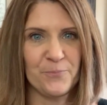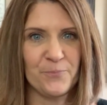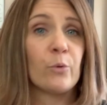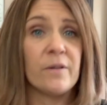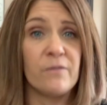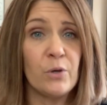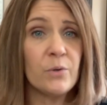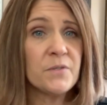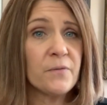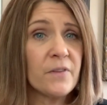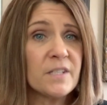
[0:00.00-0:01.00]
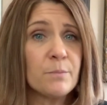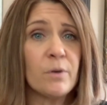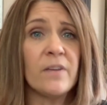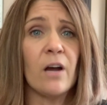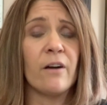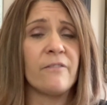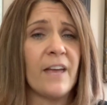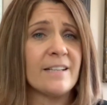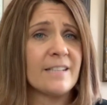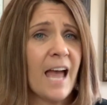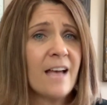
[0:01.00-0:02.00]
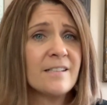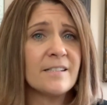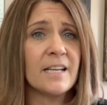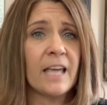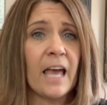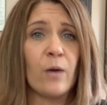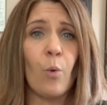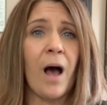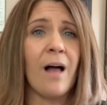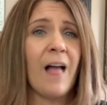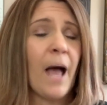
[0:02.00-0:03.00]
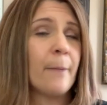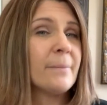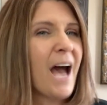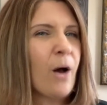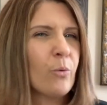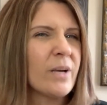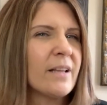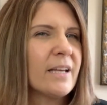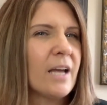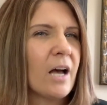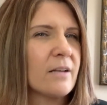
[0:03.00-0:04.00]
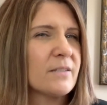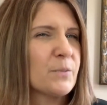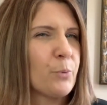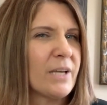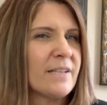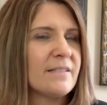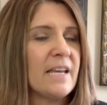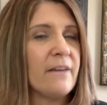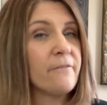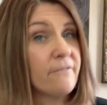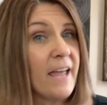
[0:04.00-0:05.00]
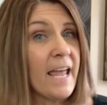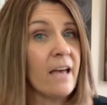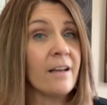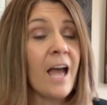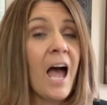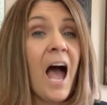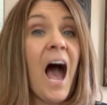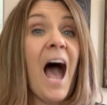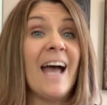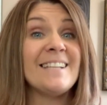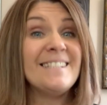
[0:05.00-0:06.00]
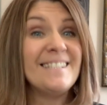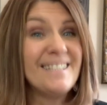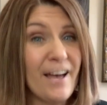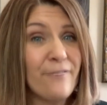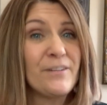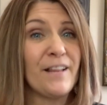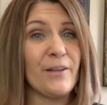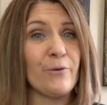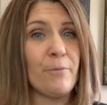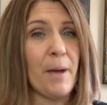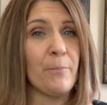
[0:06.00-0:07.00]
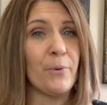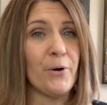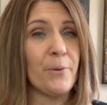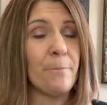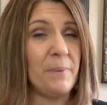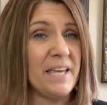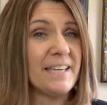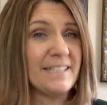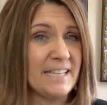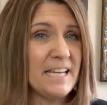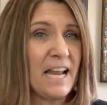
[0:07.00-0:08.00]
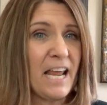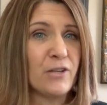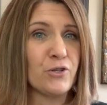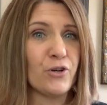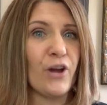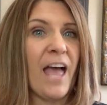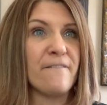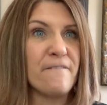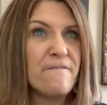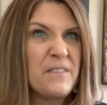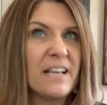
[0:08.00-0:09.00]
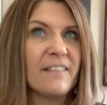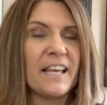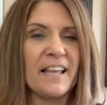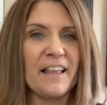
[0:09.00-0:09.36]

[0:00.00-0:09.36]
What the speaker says: The reviews for this movie are fantastic, and while I'm not really a Springsteen fan, I definitely remember being a teenager and feeling